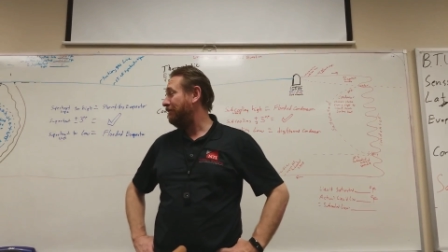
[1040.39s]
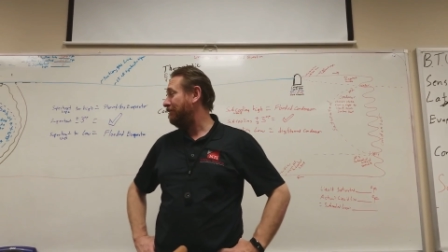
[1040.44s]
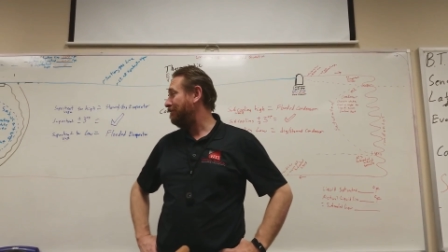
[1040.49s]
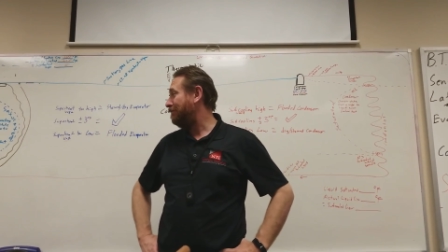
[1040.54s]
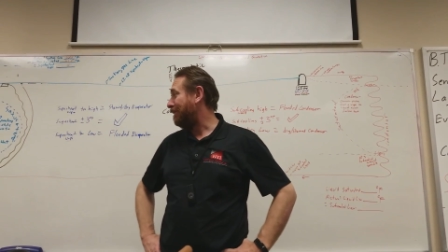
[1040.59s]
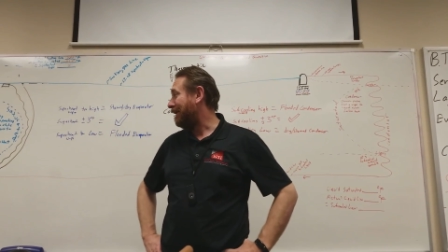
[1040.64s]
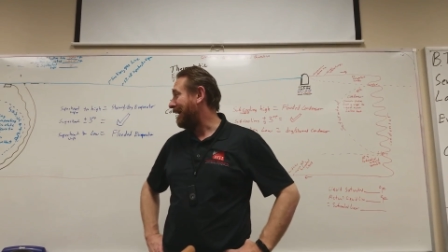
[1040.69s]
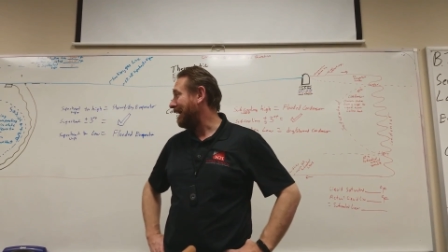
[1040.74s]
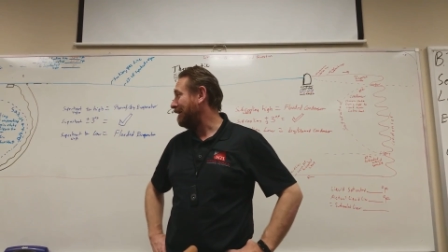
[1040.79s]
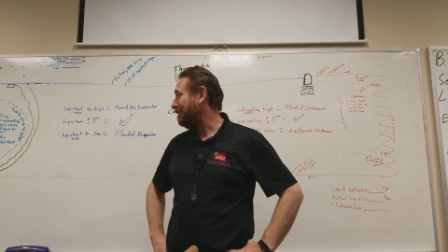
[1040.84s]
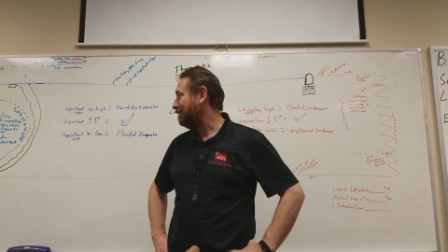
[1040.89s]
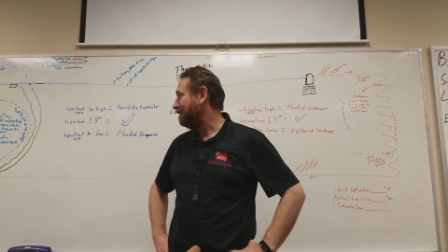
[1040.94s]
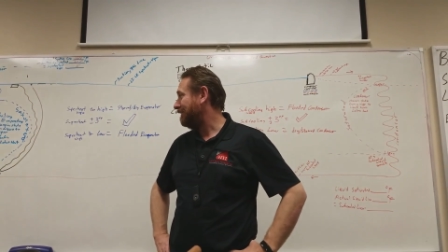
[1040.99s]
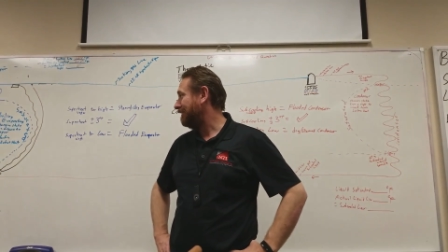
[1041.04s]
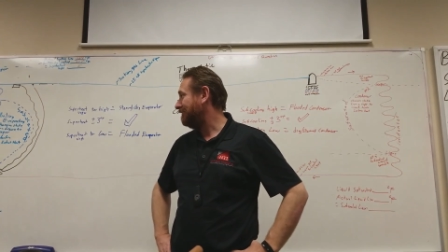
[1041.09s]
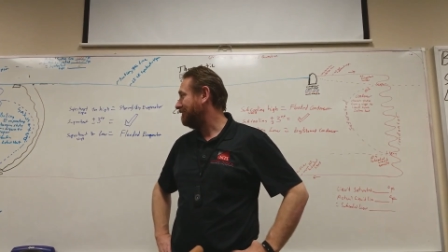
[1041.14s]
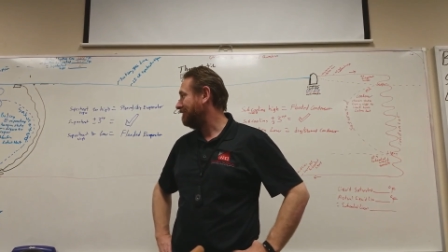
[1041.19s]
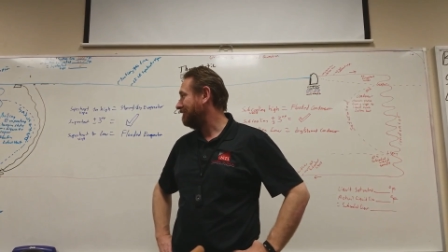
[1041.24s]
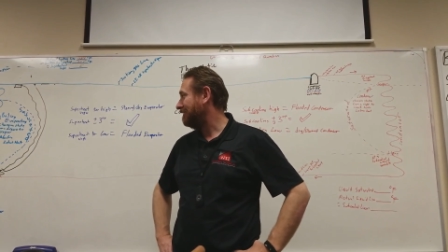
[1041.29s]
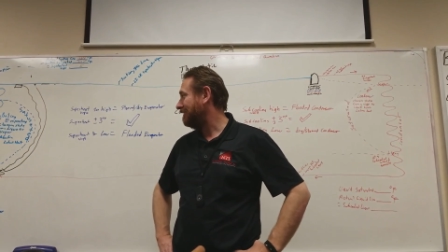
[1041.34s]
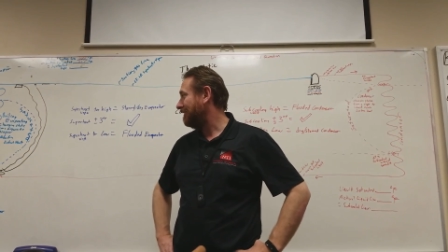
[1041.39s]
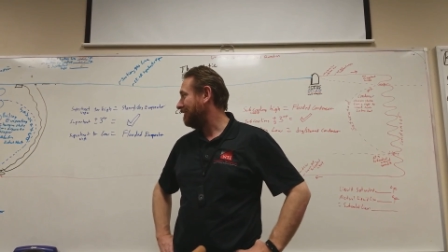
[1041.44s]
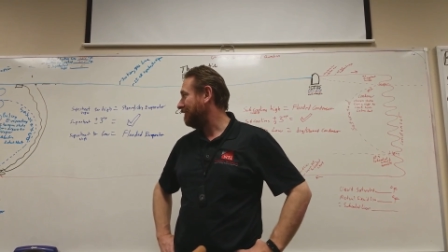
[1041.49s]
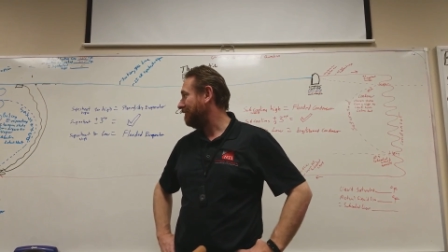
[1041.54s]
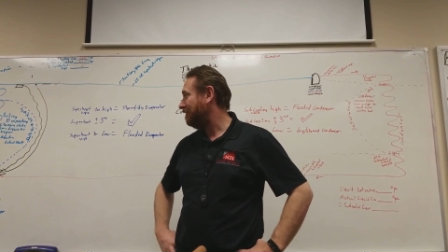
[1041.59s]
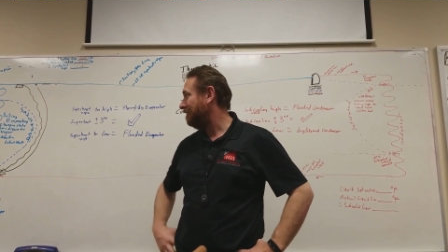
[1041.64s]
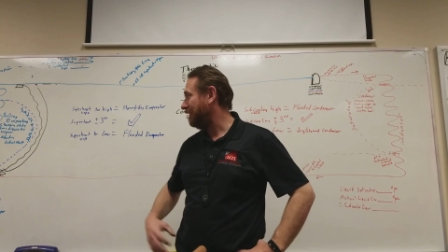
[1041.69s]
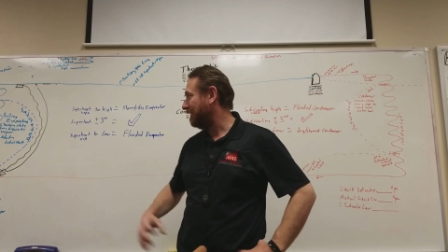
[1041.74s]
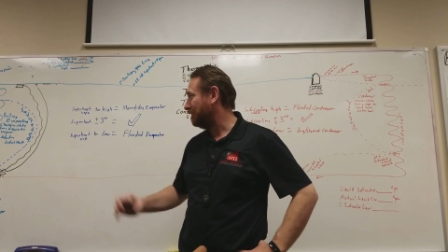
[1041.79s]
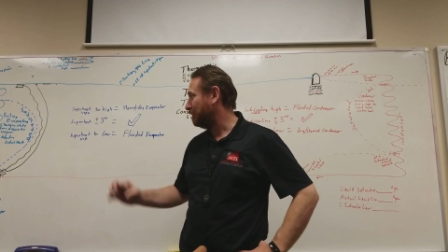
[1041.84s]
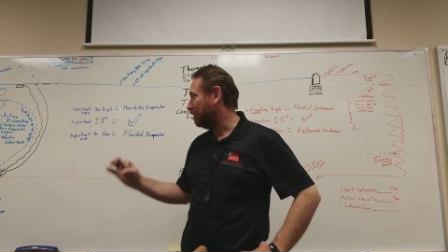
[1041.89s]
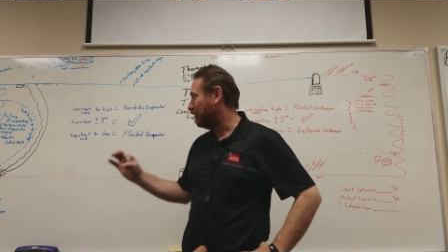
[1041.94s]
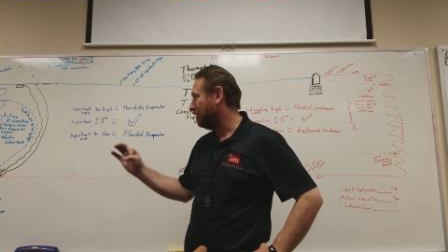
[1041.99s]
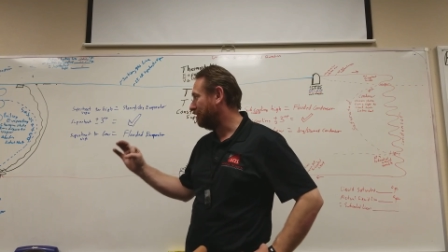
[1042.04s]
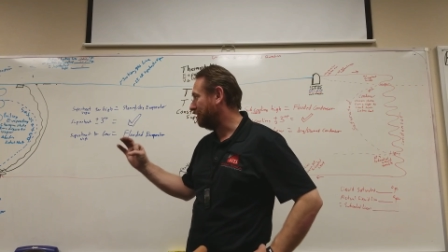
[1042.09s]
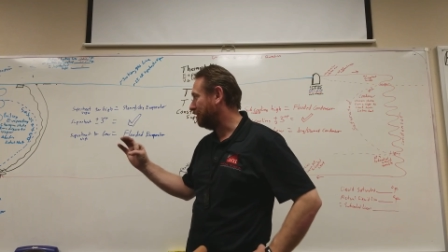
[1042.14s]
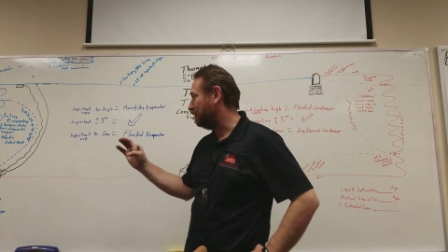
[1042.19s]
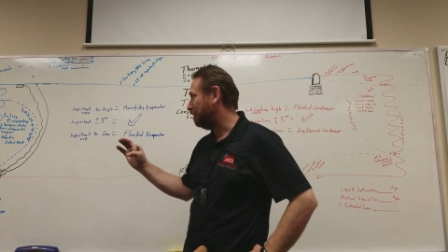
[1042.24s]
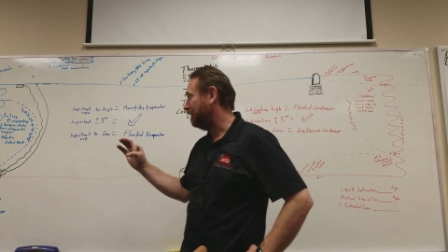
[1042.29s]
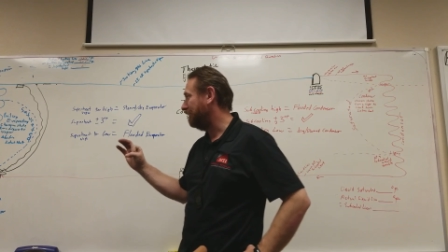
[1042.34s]
pipe doesn't, uh, the fixed
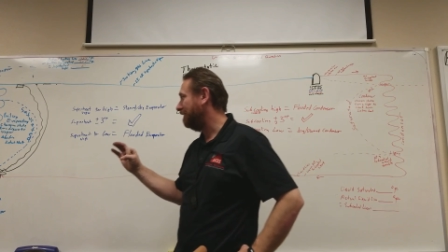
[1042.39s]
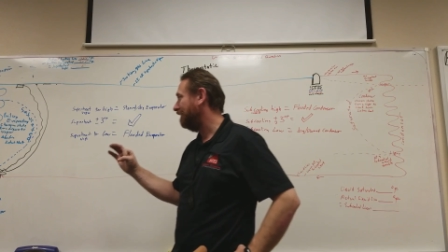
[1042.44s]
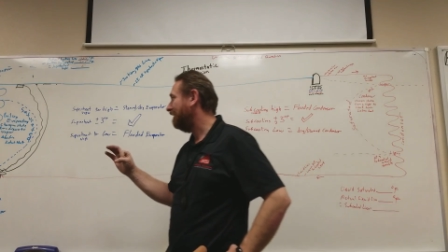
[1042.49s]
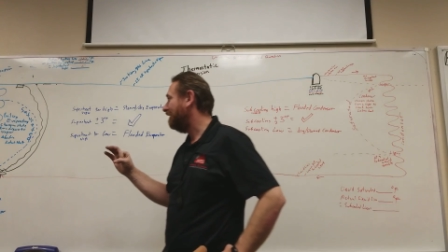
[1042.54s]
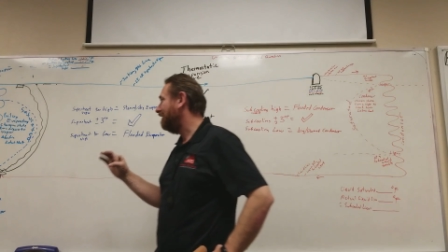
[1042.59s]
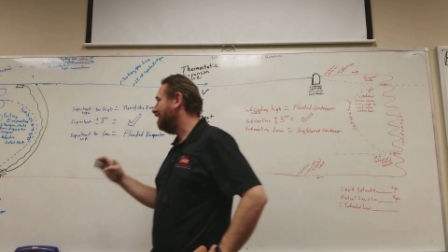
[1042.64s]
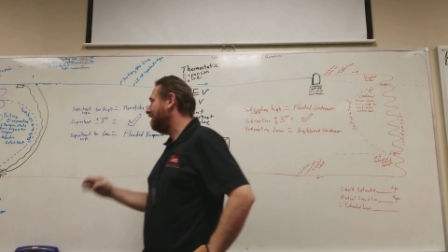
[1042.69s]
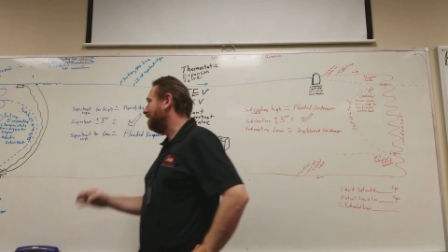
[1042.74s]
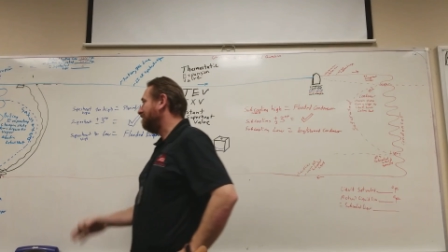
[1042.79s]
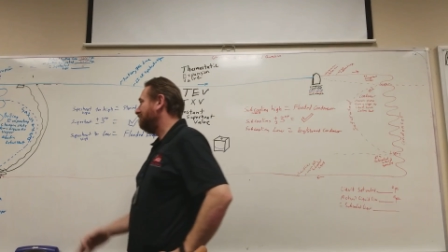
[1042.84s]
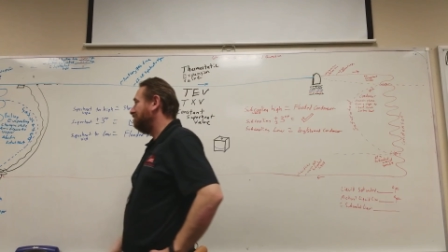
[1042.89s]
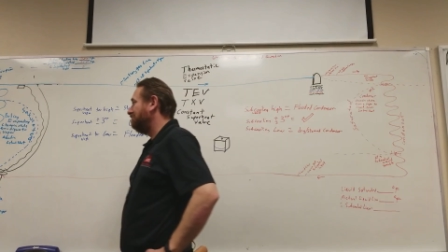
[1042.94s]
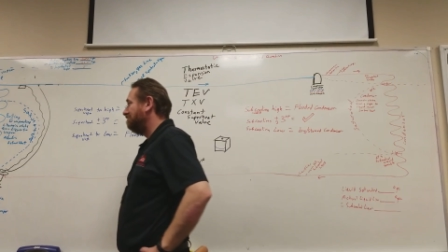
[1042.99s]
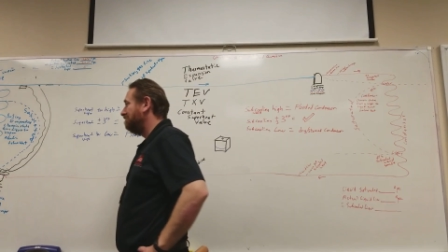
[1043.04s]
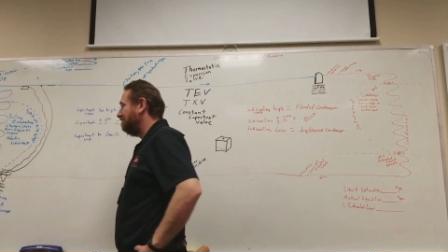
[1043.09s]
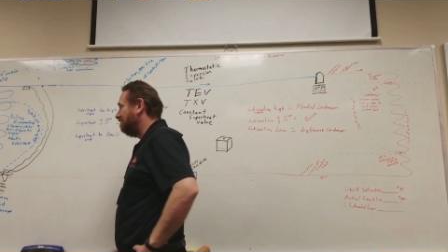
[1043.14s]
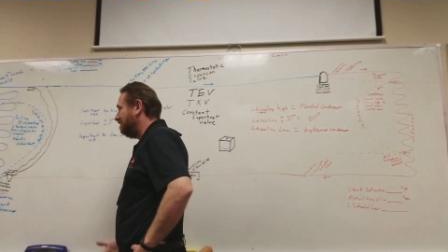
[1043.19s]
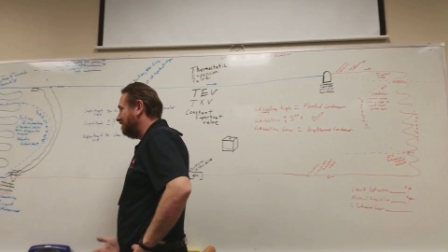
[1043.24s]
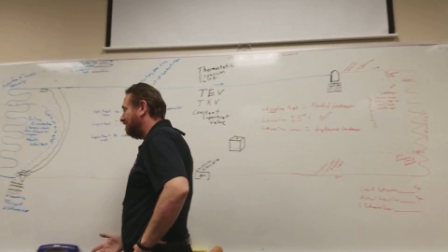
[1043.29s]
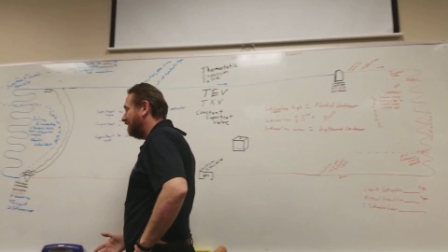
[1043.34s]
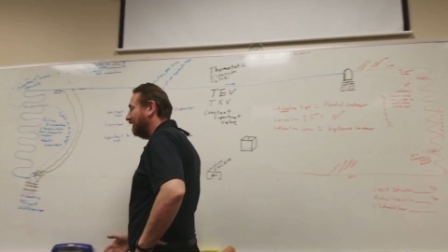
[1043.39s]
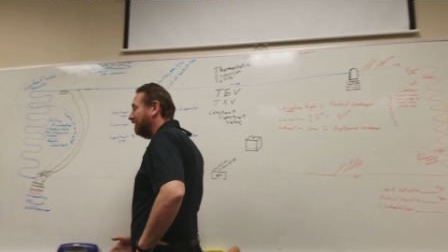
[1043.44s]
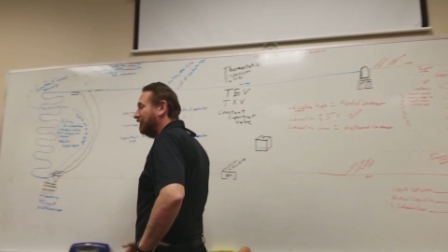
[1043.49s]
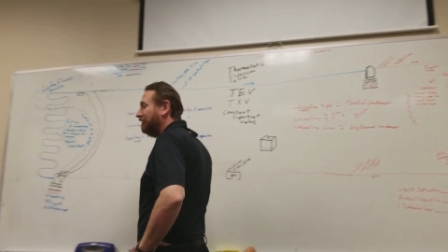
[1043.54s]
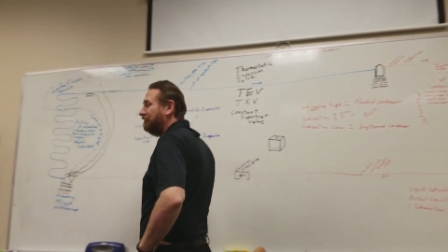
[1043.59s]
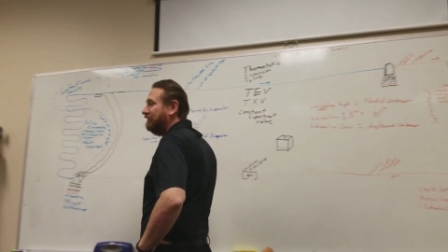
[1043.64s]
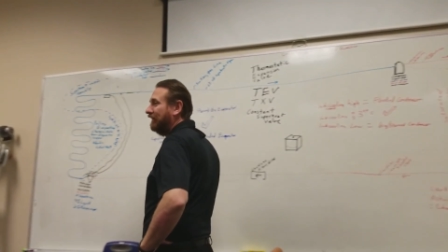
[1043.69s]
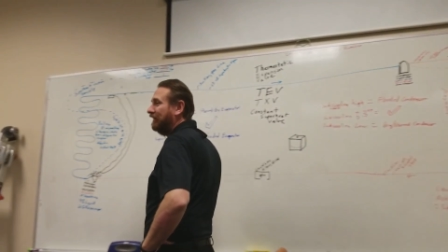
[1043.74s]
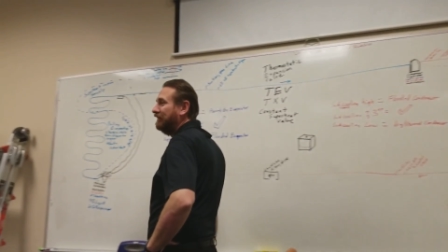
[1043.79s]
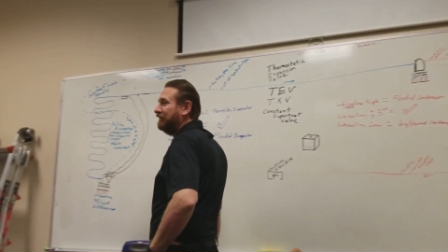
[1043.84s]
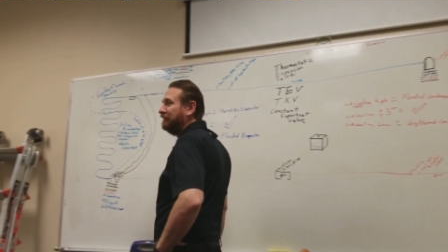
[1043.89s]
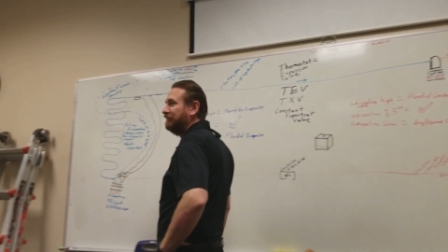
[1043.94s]
orifice one, very little failure.